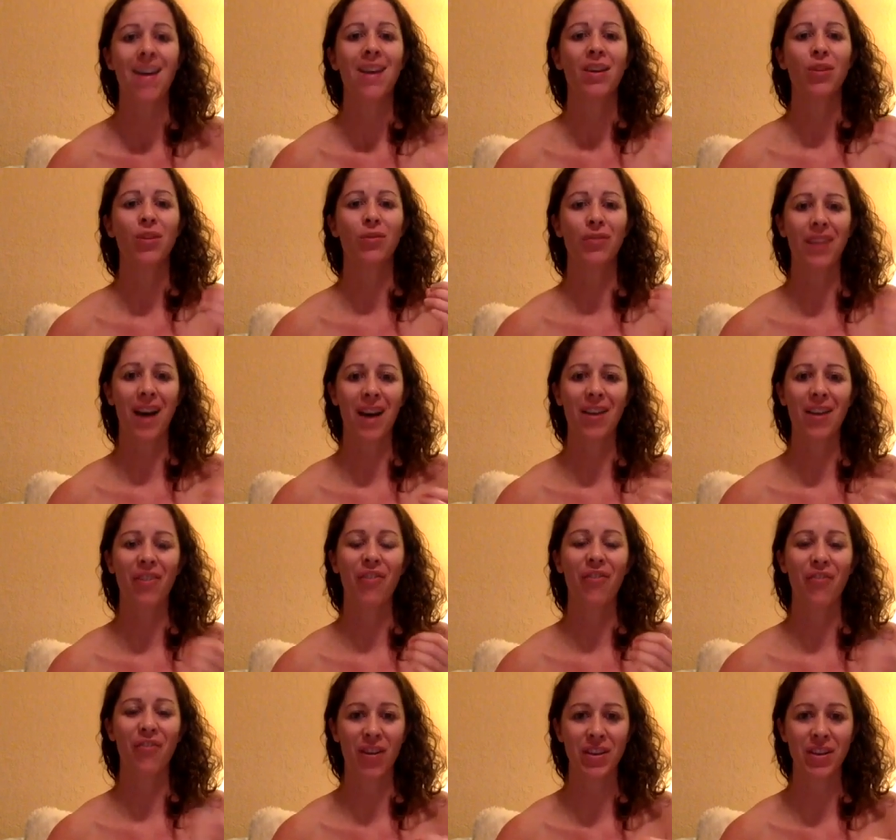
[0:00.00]
you've got to
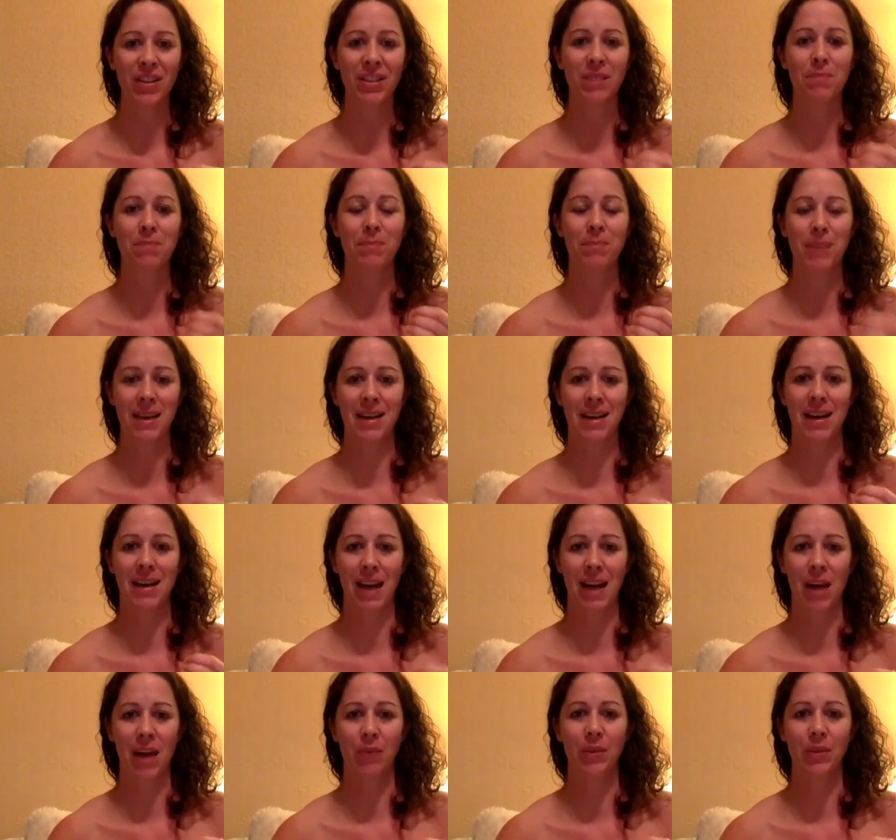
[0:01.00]
first be in
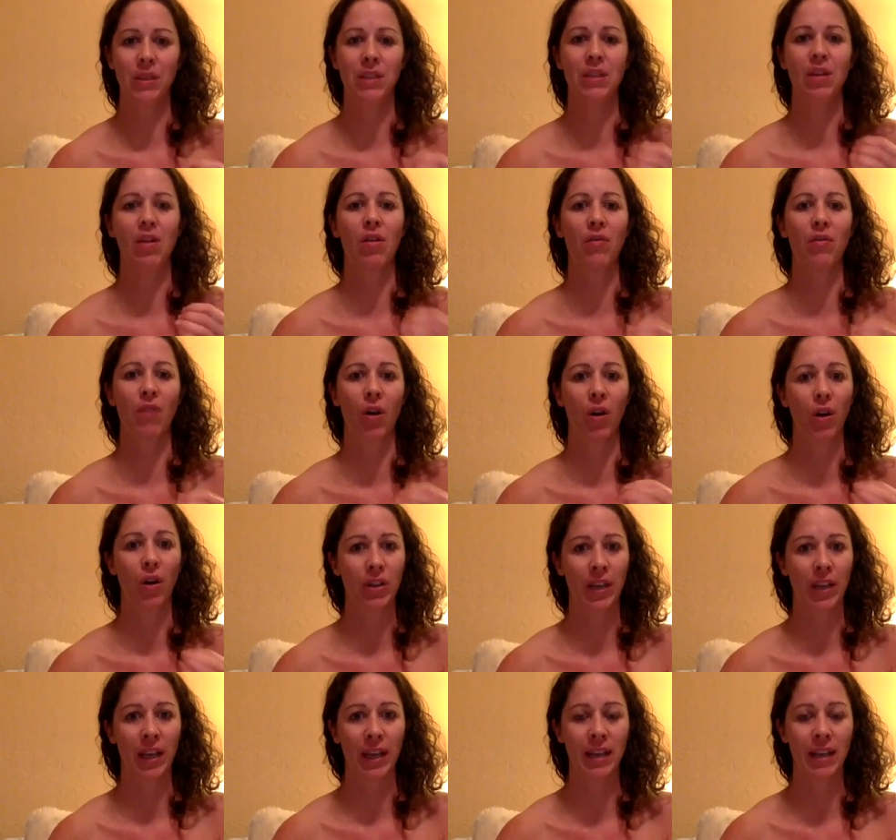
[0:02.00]
allowance of all
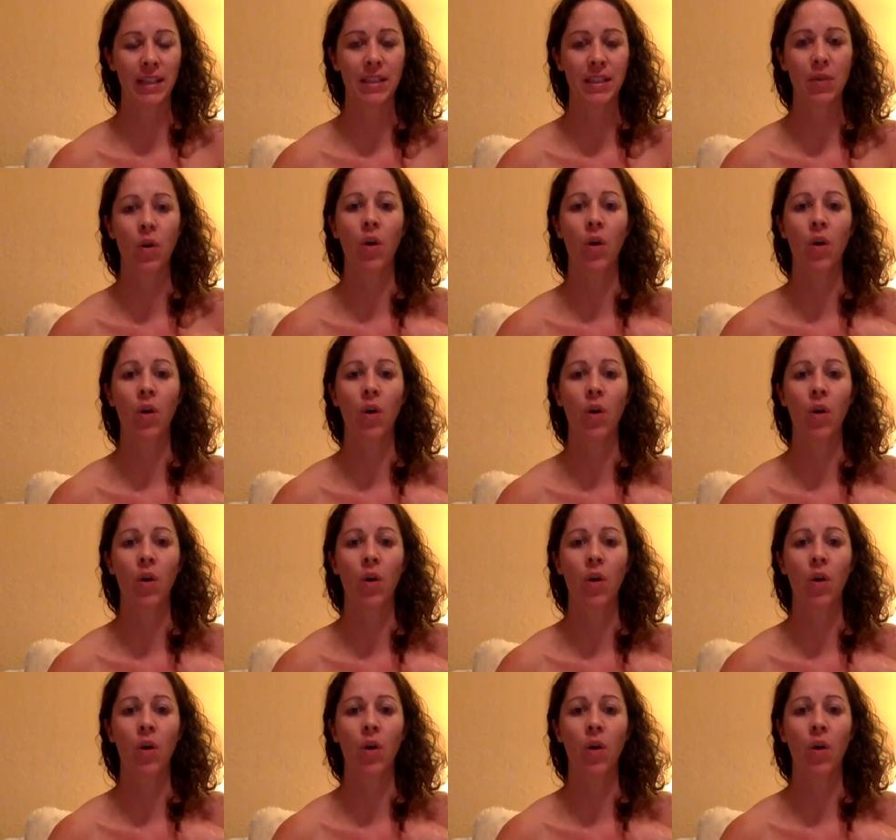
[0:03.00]
things.